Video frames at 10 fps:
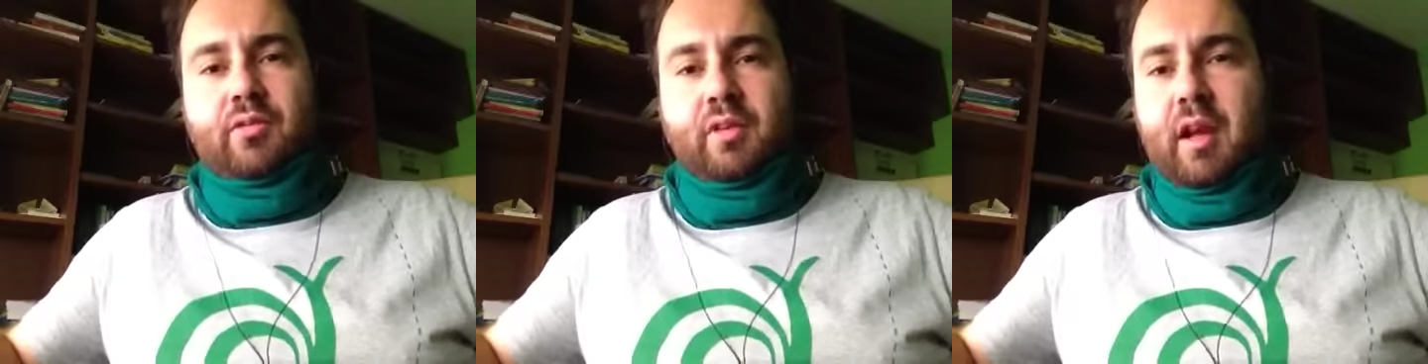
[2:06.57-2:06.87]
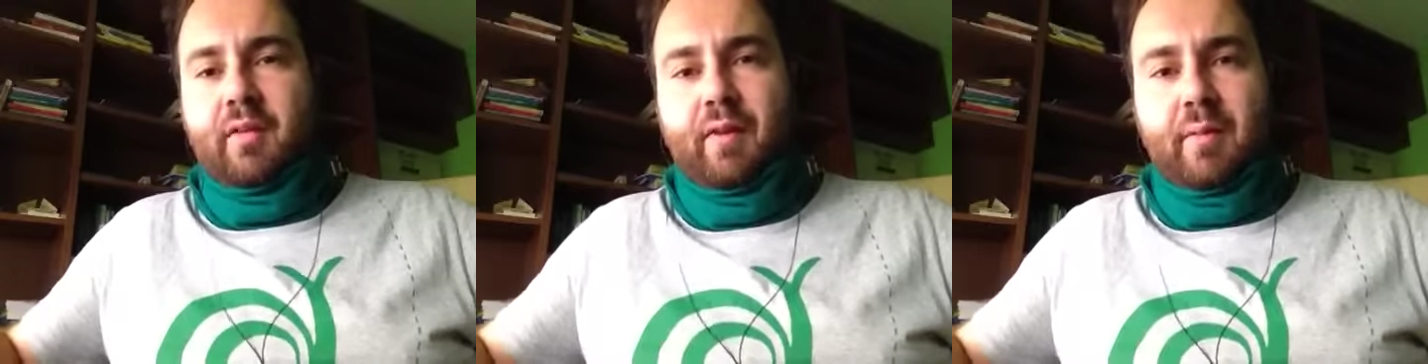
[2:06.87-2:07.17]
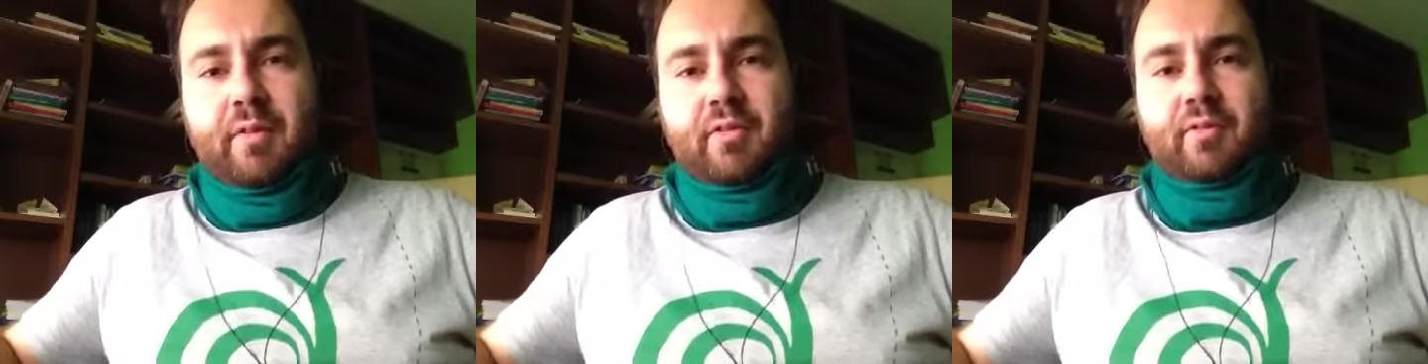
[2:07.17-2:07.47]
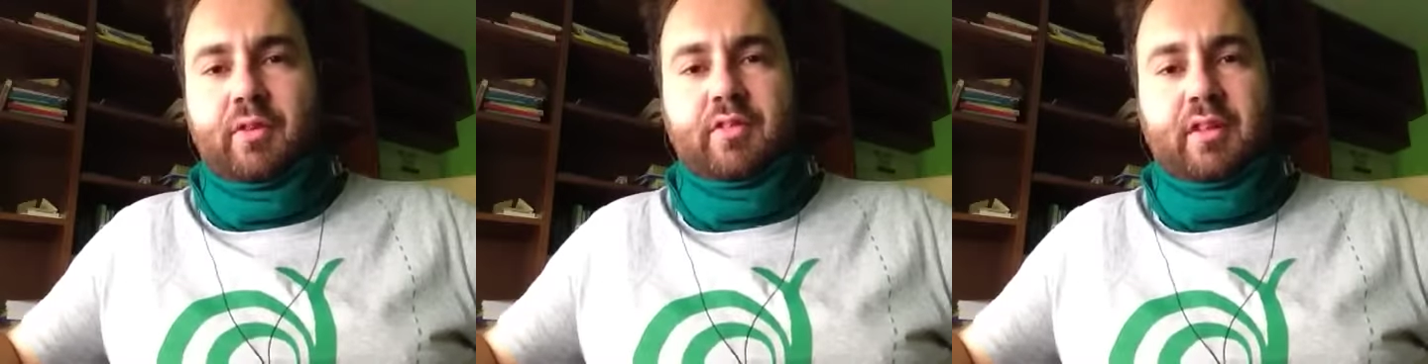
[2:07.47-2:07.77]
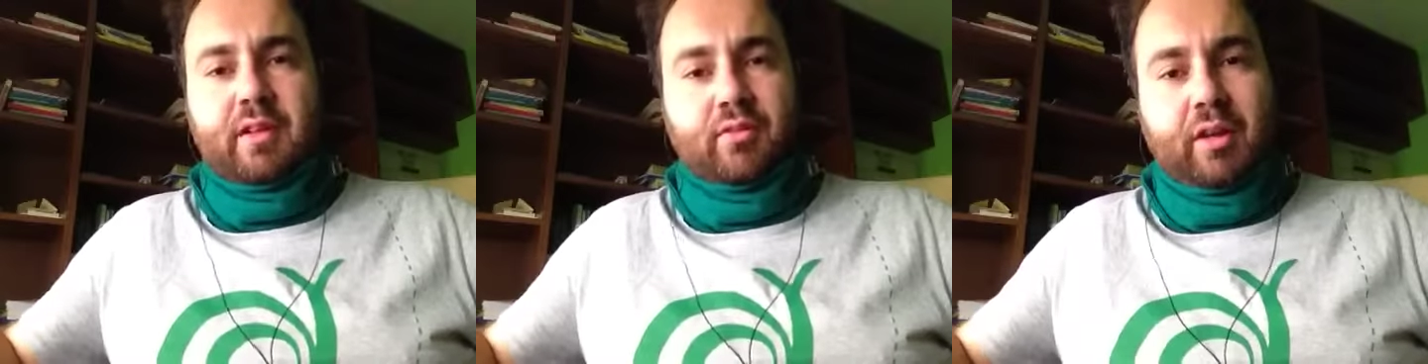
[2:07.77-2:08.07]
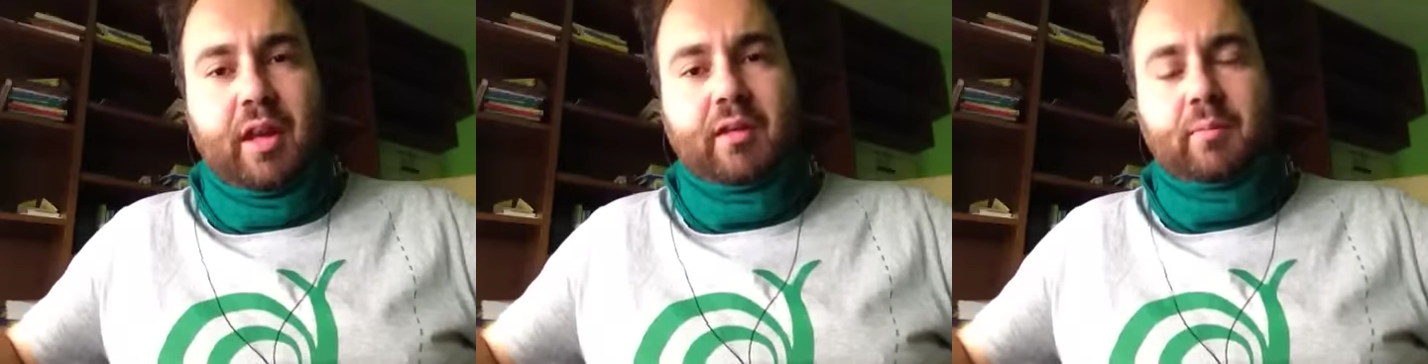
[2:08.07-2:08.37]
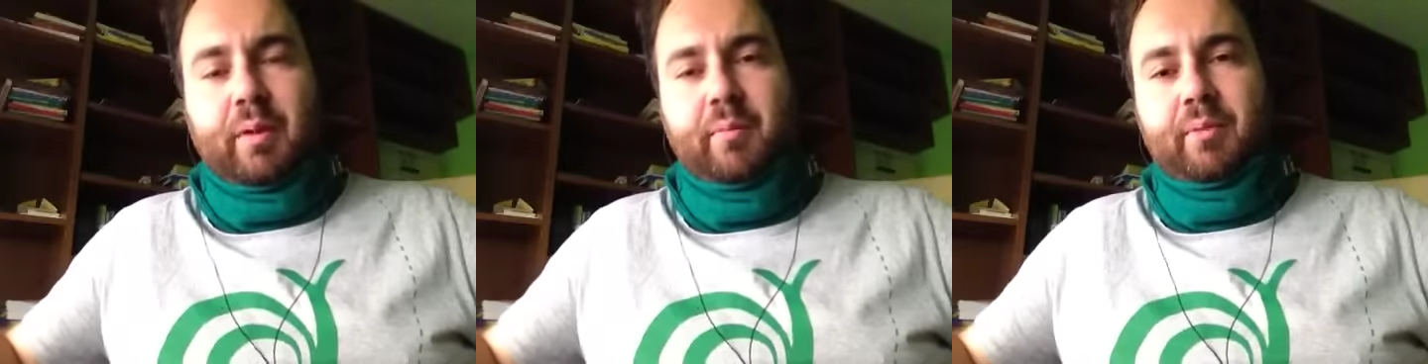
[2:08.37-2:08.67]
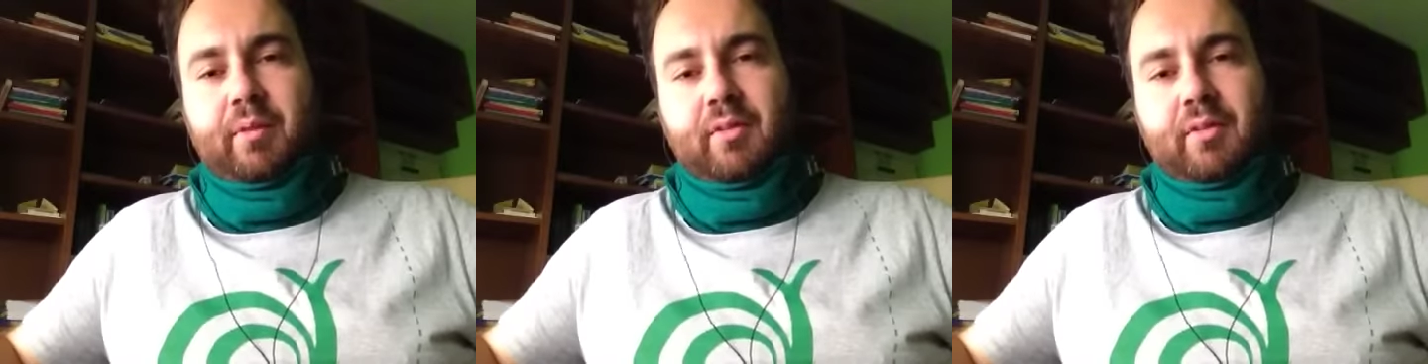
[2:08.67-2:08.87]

The young farmers of Greece are educated people.